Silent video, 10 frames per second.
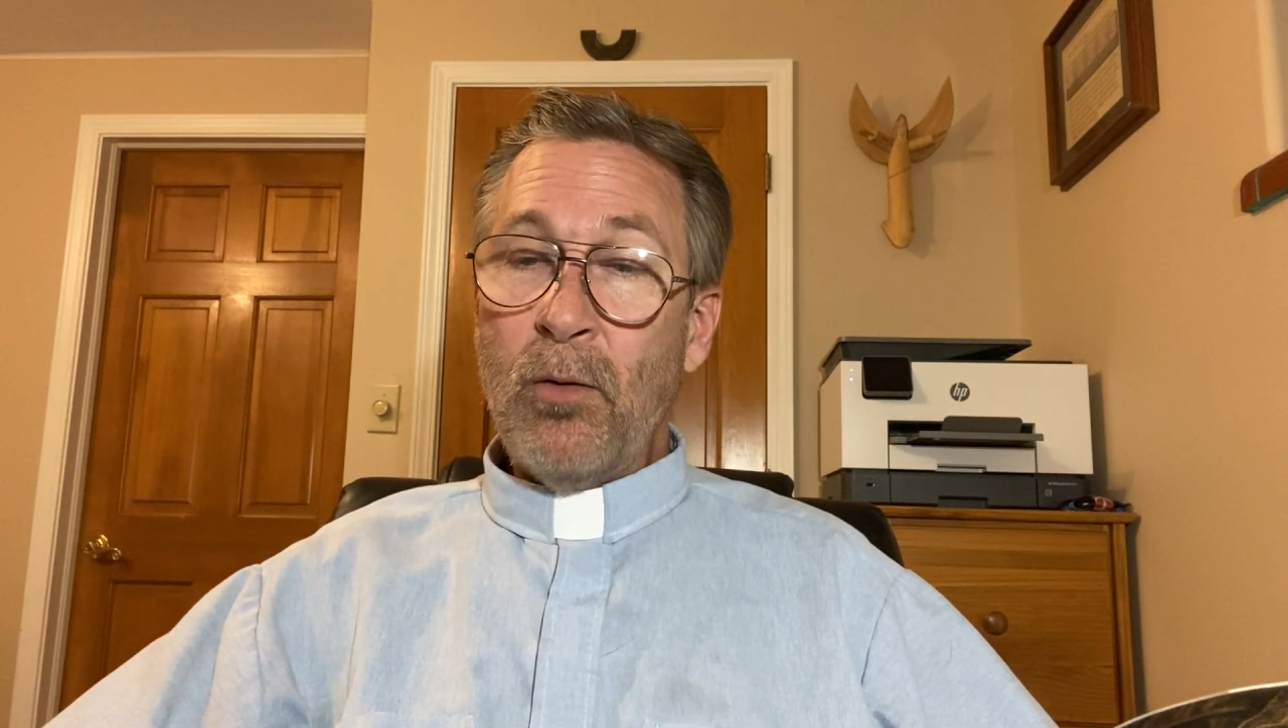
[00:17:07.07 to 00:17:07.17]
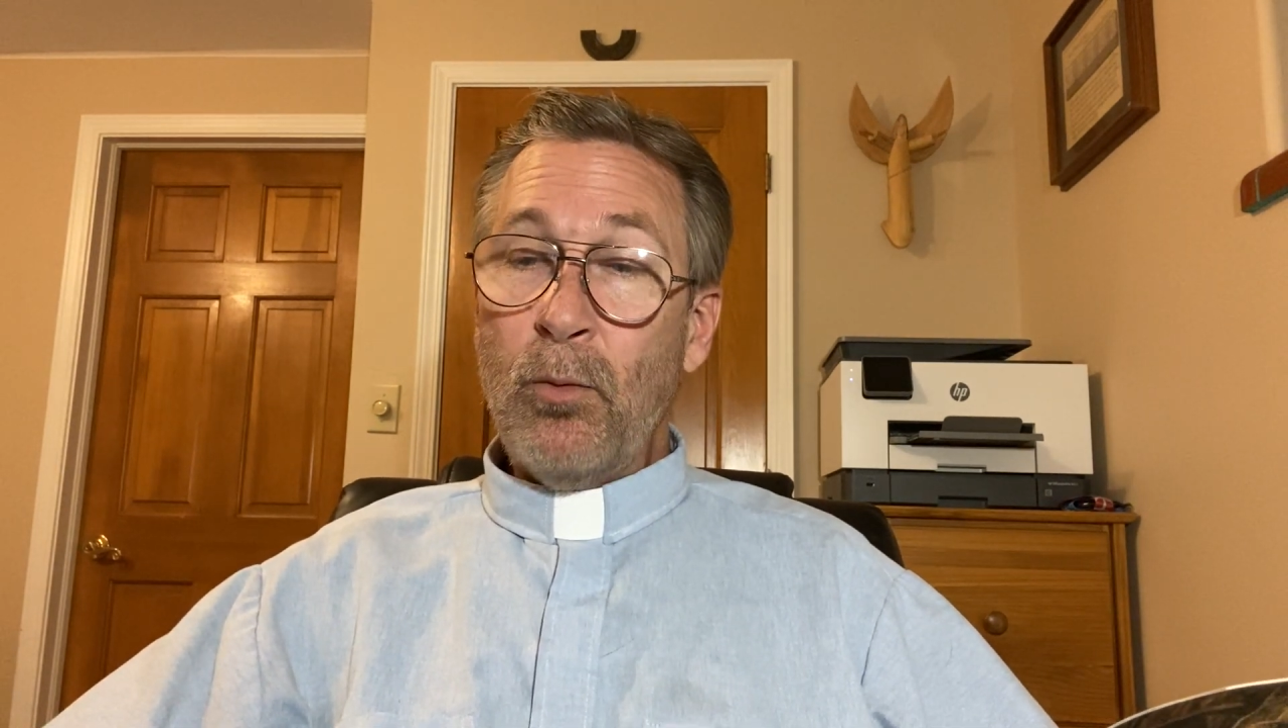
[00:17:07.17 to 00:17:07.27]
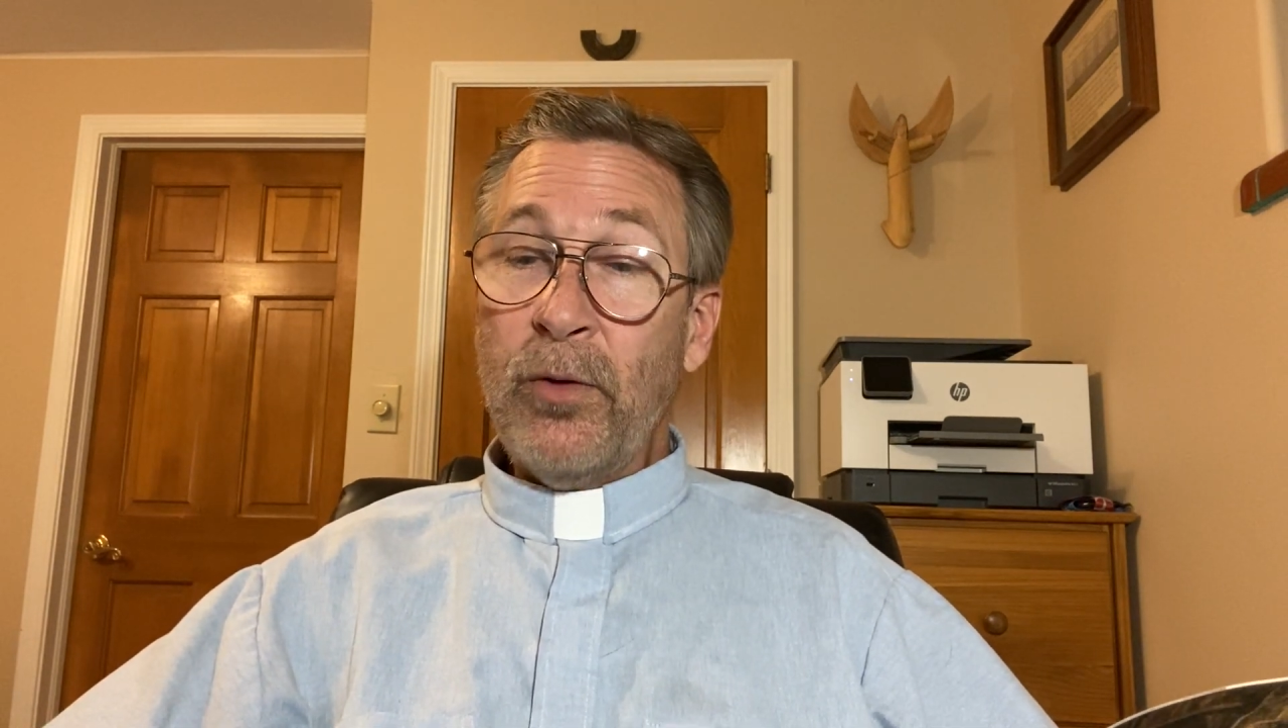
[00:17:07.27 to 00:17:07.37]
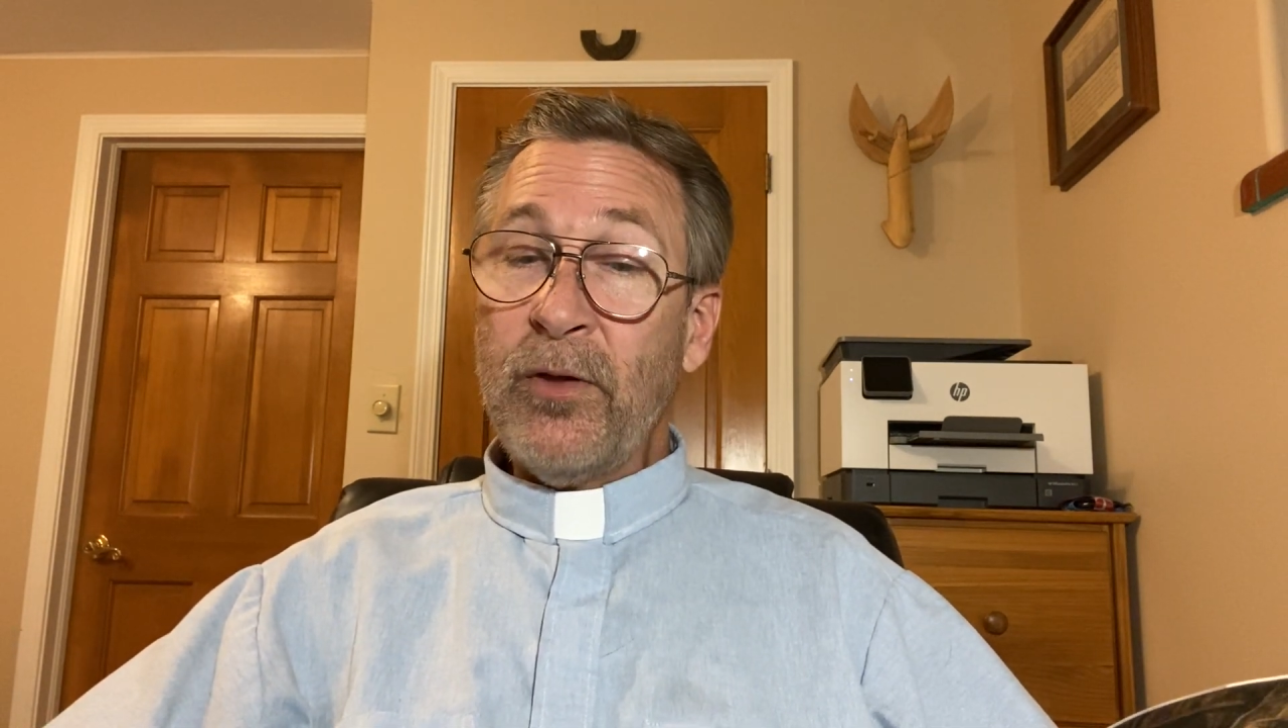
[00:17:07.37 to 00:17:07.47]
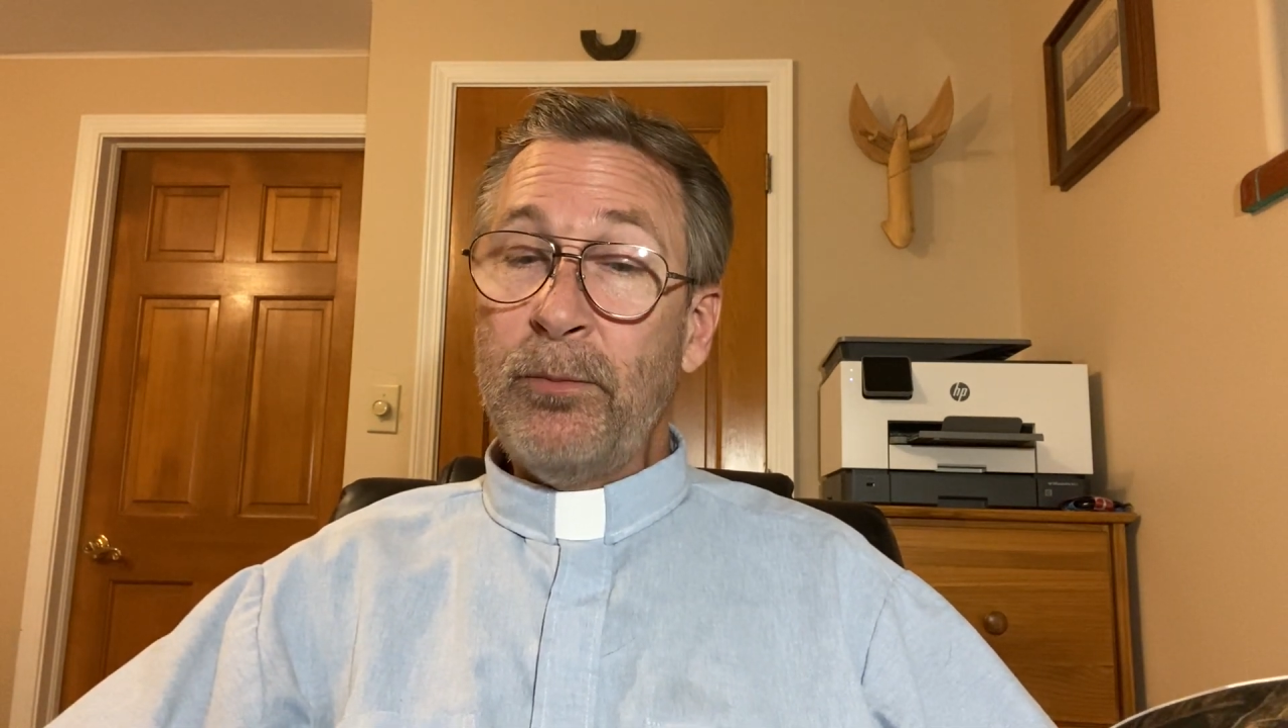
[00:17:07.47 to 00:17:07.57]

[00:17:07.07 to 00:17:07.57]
with a